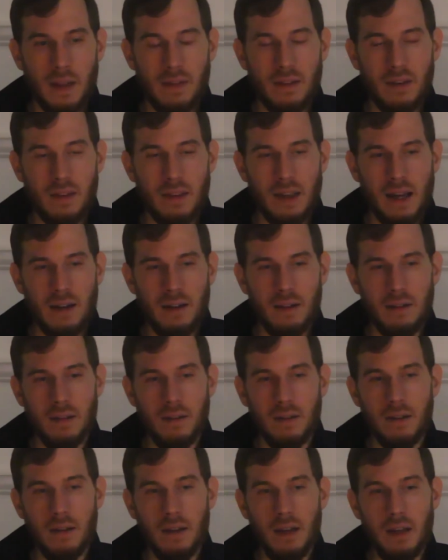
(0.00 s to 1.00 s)
And so
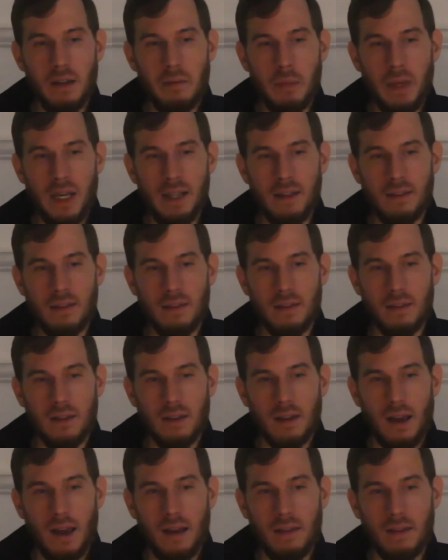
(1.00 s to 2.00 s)
then he
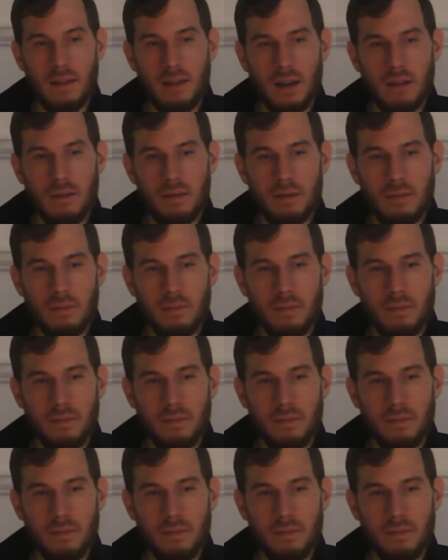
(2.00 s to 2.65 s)
meets Esau,